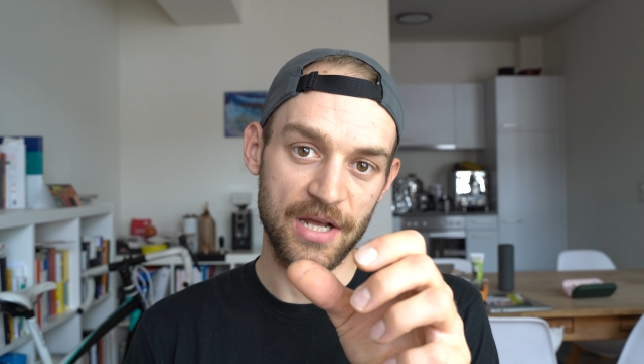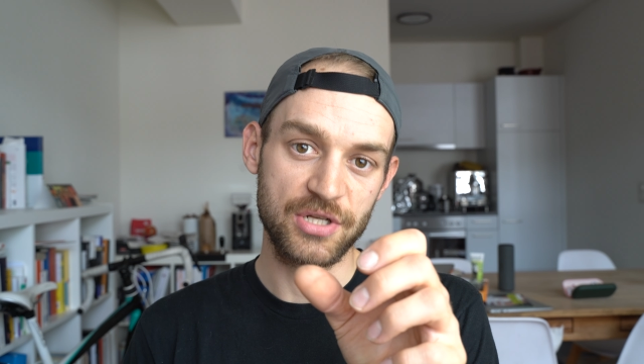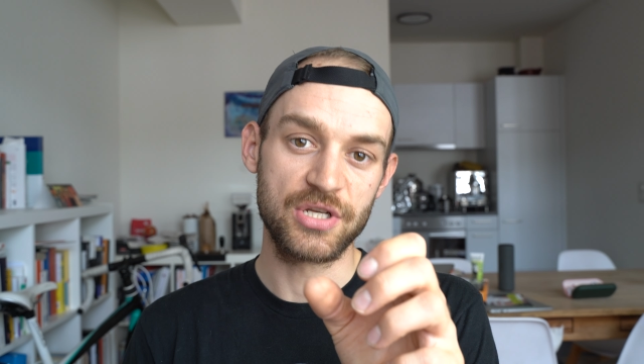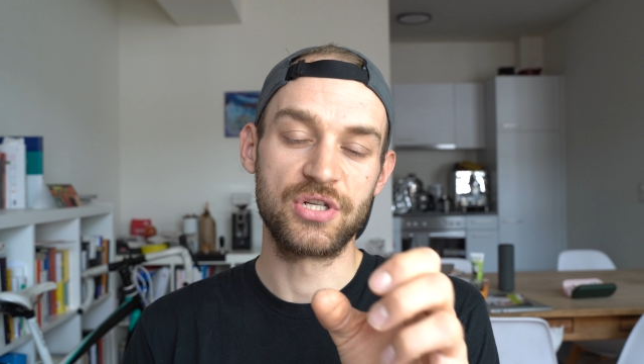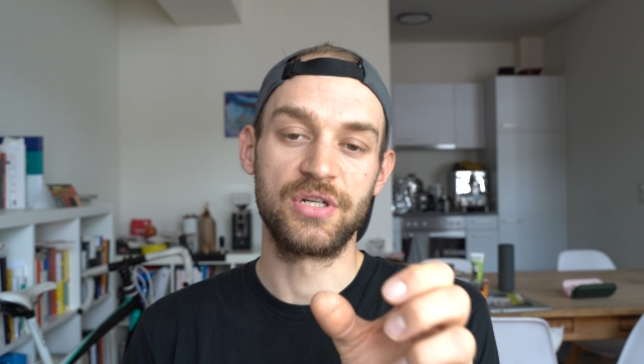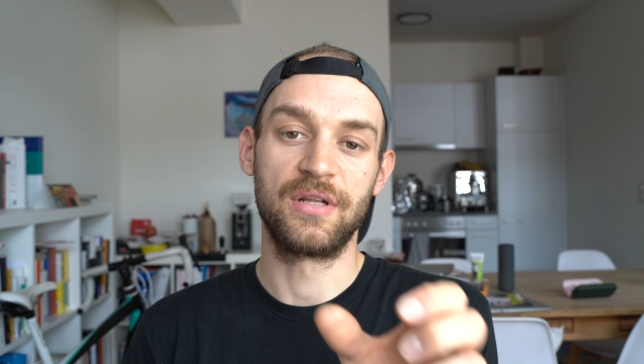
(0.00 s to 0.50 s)

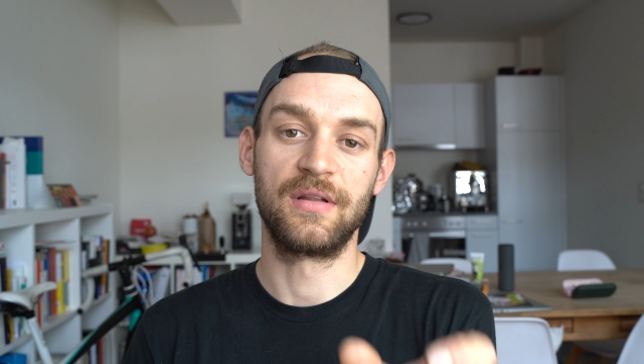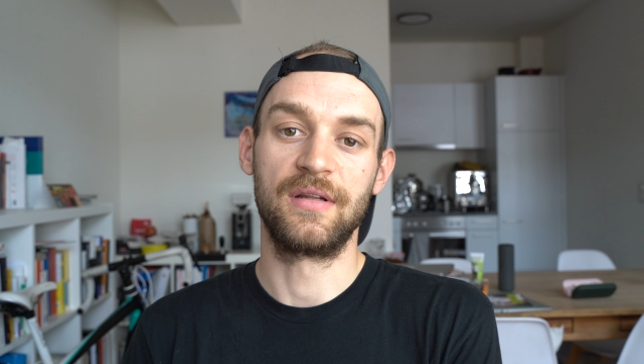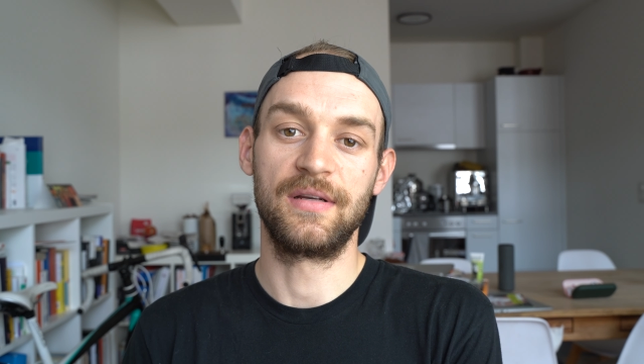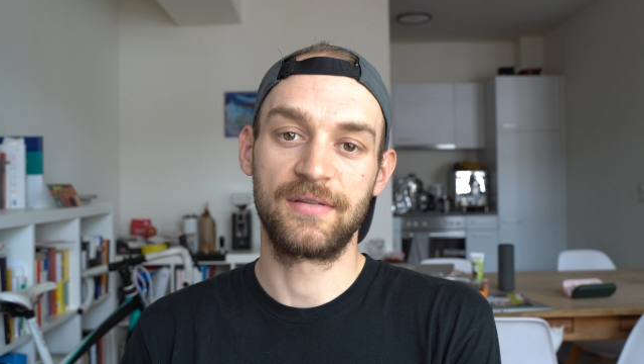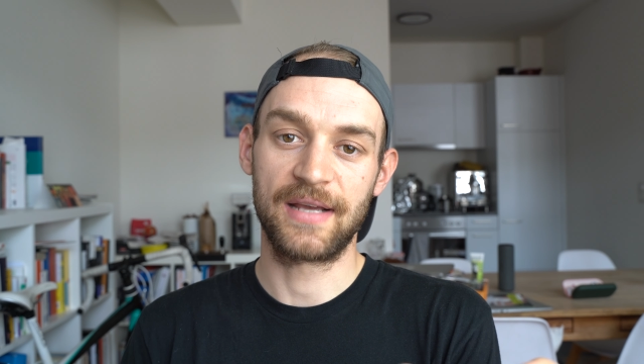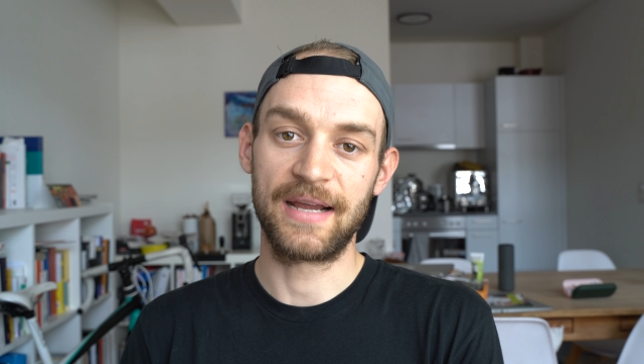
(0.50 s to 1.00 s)

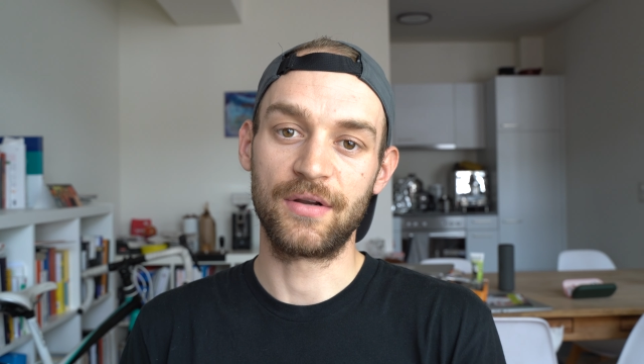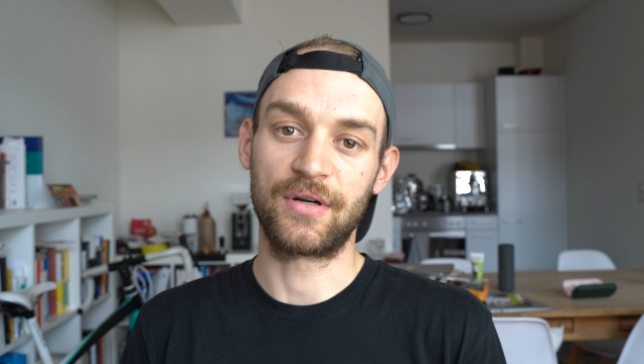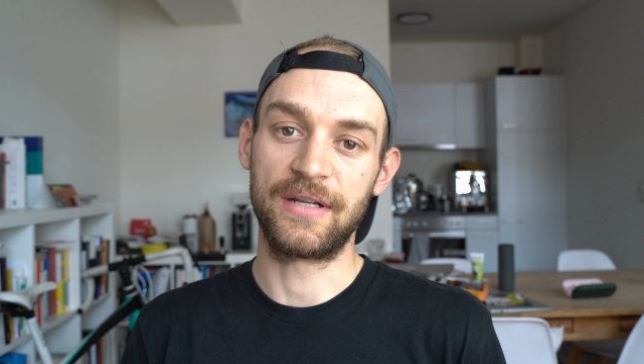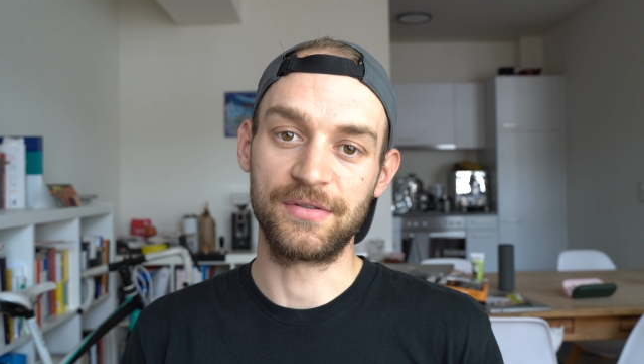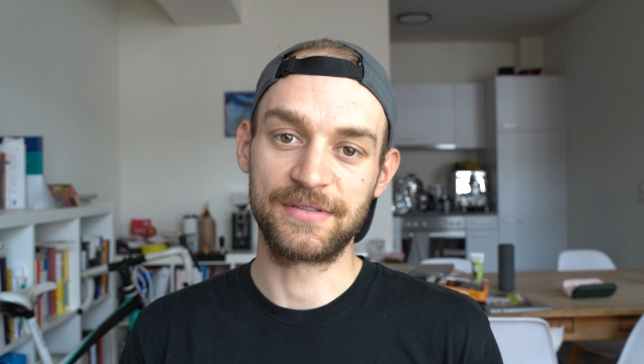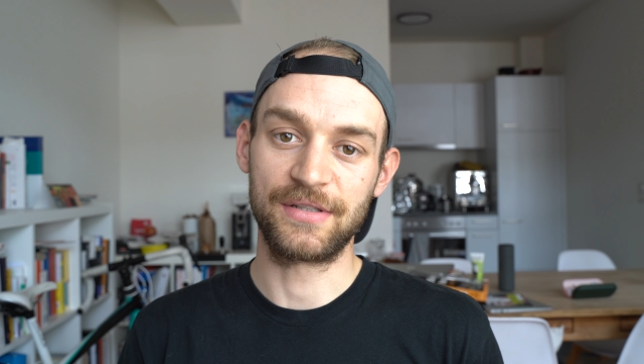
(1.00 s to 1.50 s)
additional tire
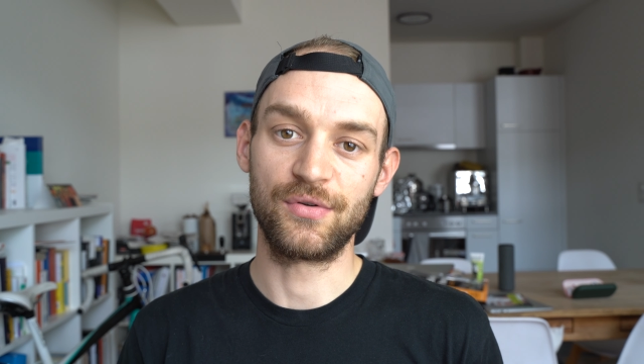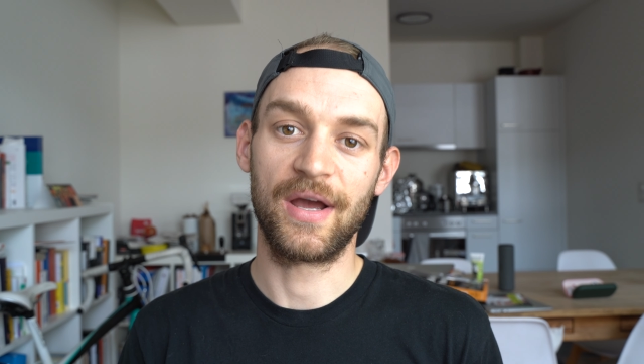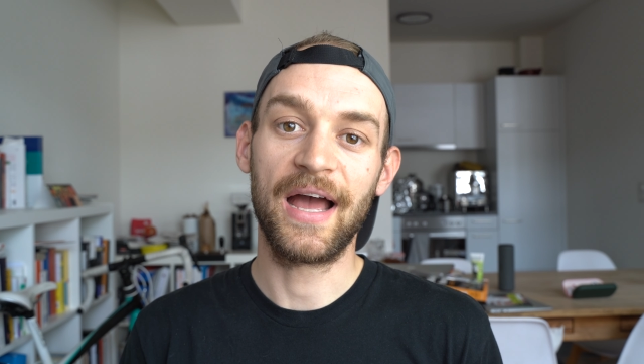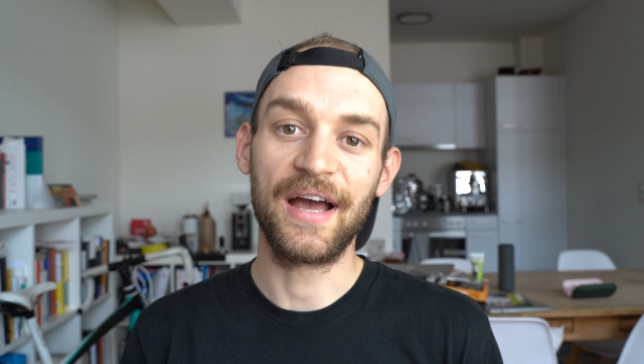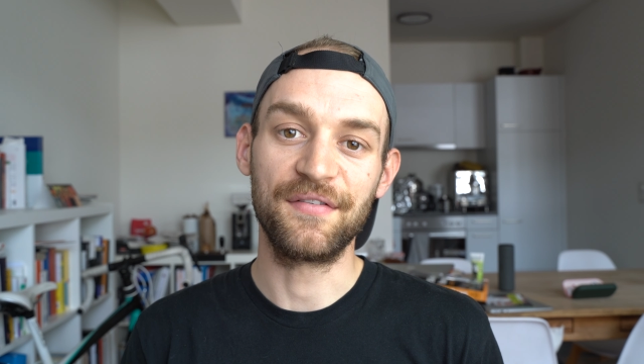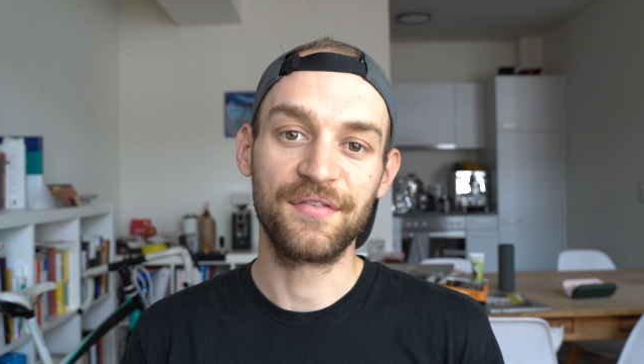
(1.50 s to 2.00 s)
clearance that you
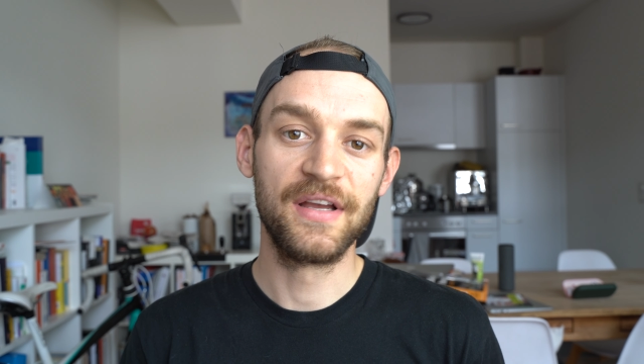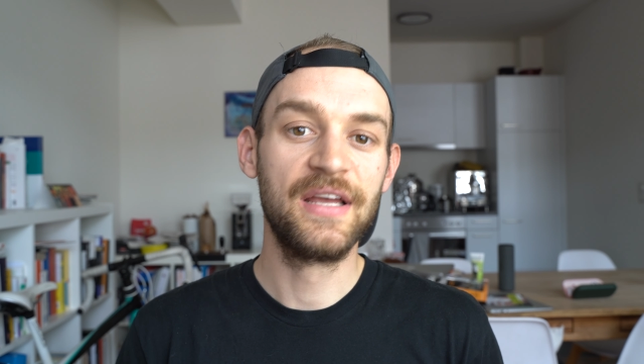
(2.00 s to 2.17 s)
have.